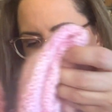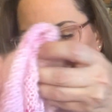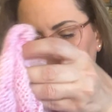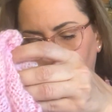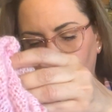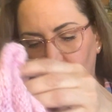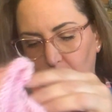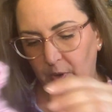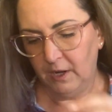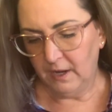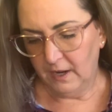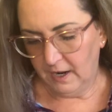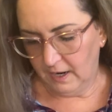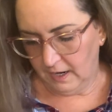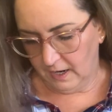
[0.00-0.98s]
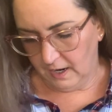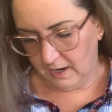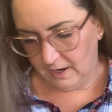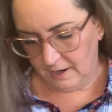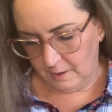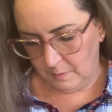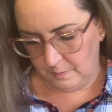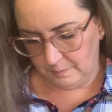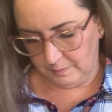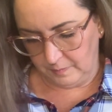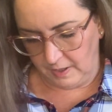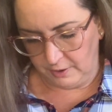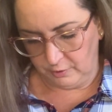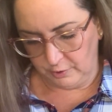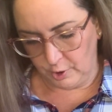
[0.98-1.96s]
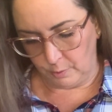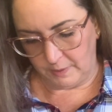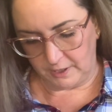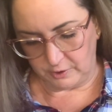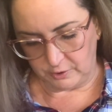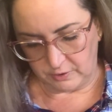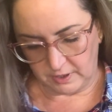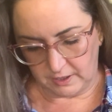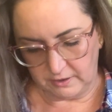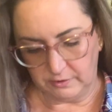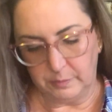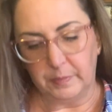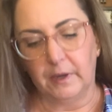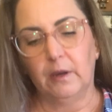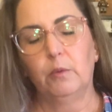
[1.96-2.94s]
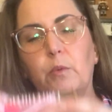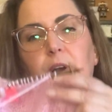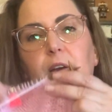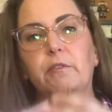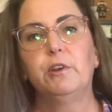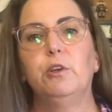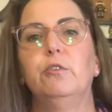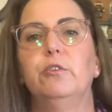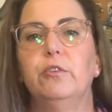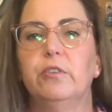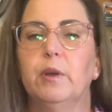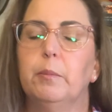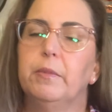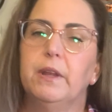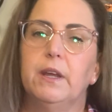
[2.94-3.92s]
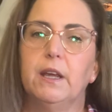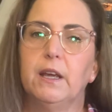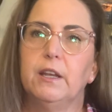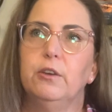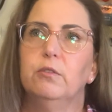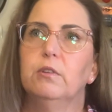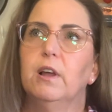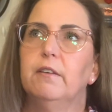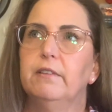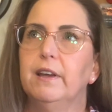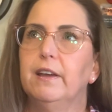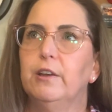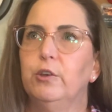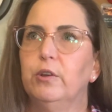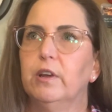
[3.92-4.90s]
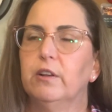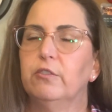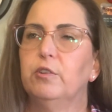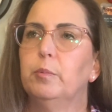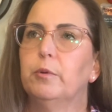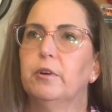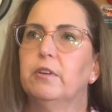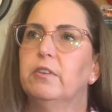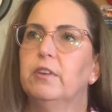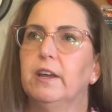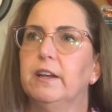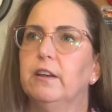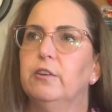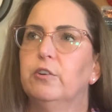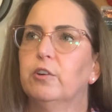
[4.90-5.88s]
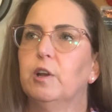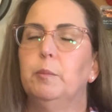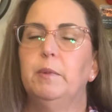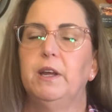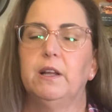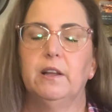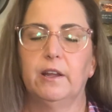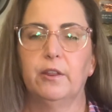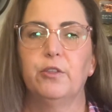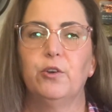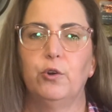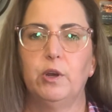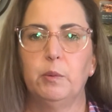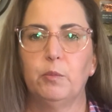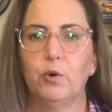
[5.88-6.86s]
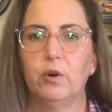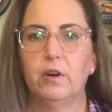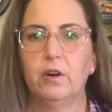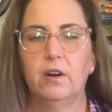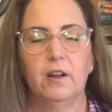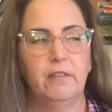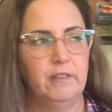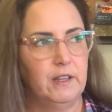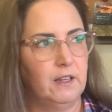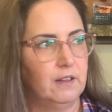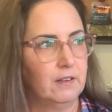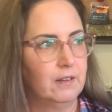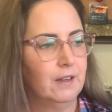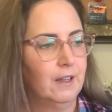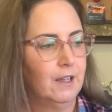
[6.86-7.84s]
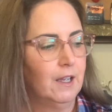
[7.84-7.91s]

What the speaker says: So I don't know about you guys, but whenever you do something and you love it and you get super excited, you're going to make like 30 more of these.